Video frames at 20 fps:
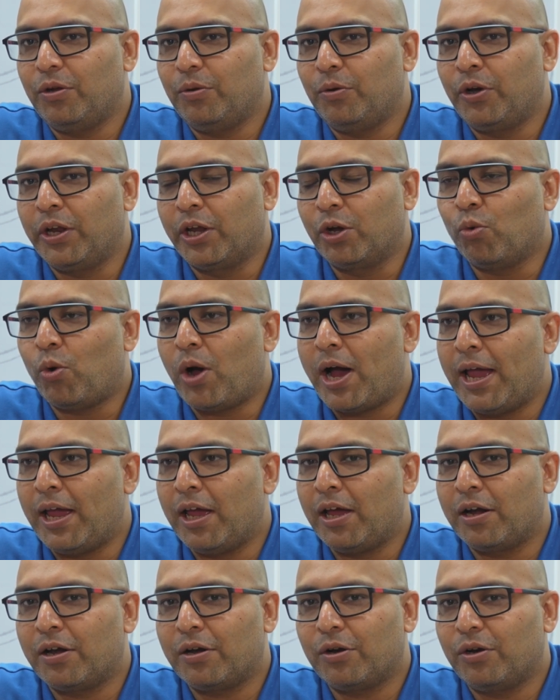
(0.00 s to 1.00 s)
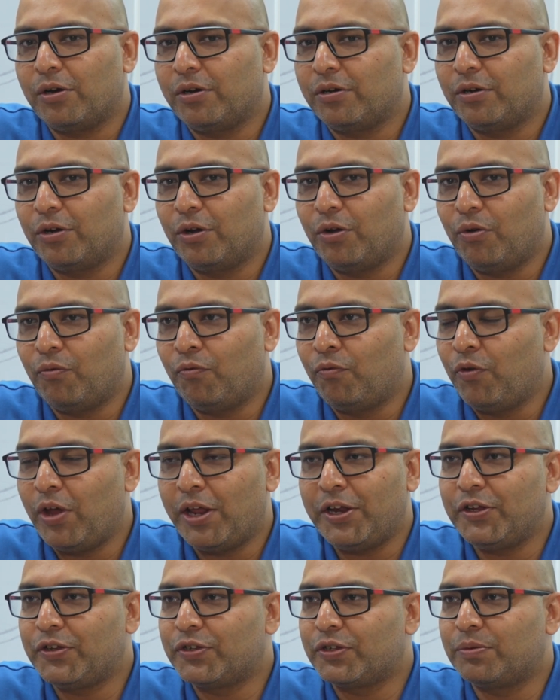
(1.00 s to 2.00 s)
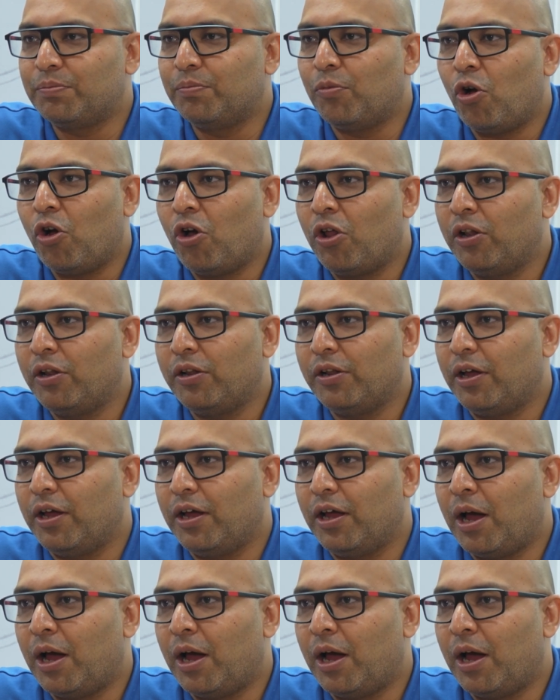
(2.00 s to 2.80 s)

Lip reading: require very small